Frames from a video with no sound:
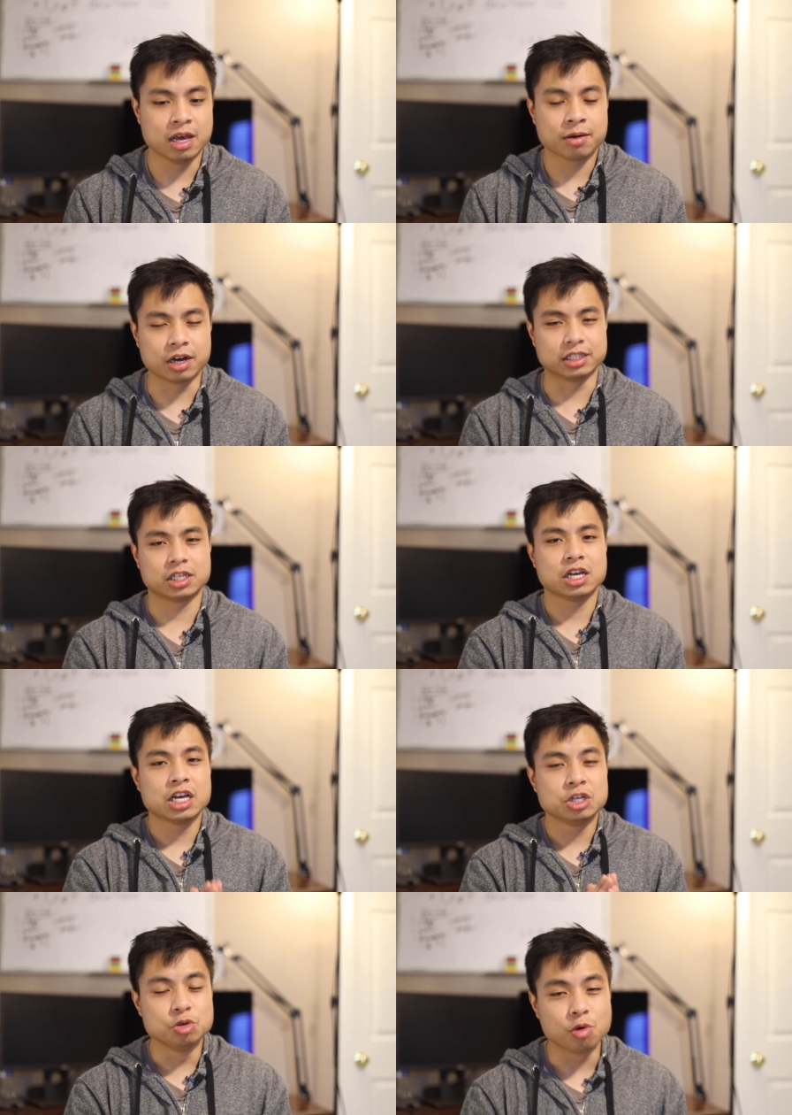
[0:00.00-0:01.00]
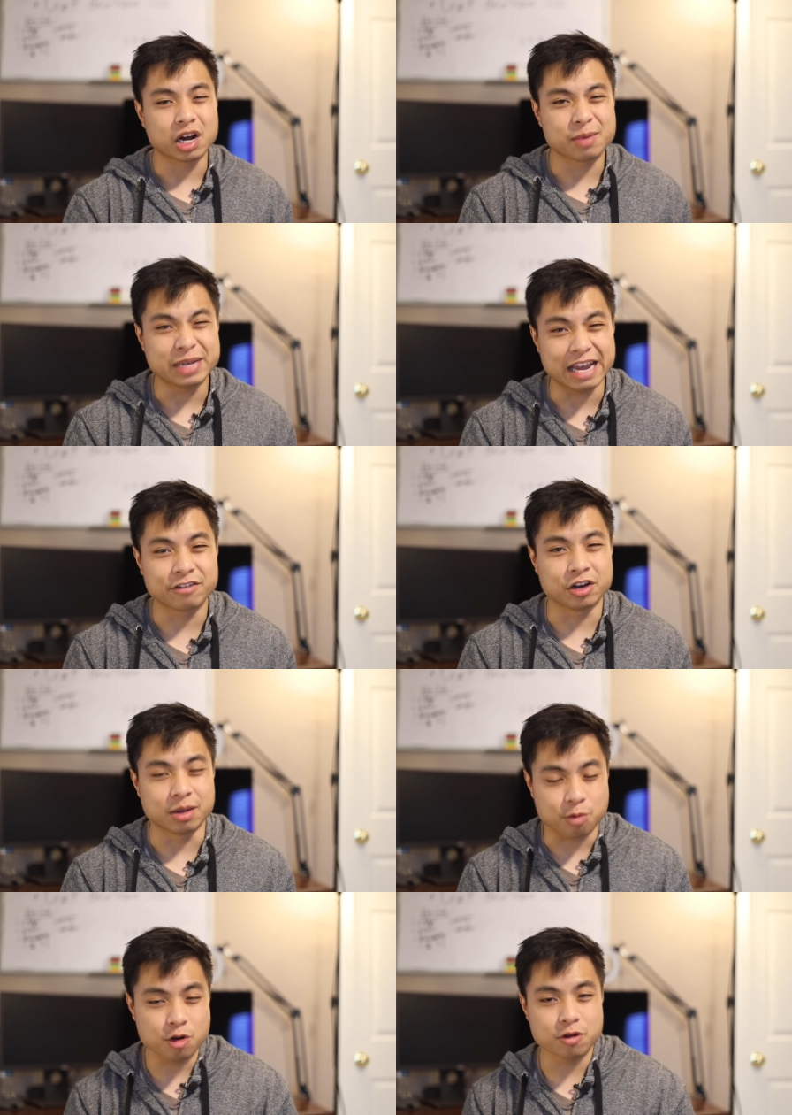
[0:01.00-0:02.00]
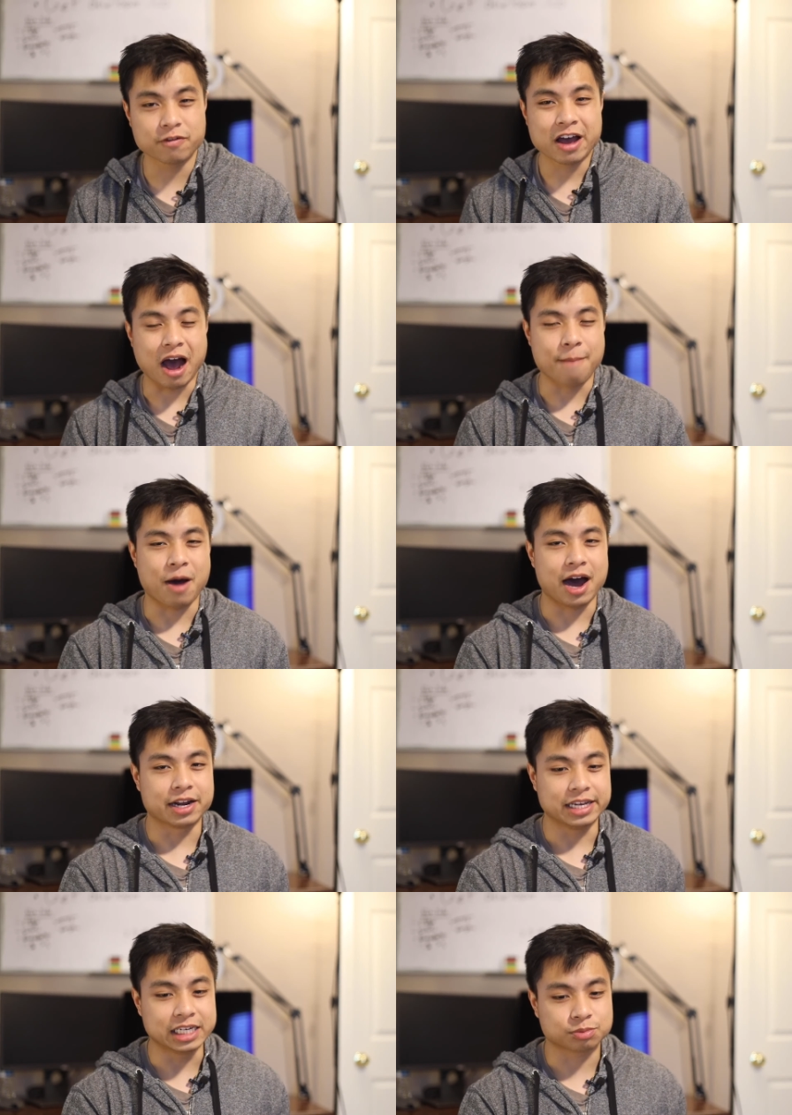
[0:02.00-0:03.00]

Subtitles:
because you want to be able to improve upon each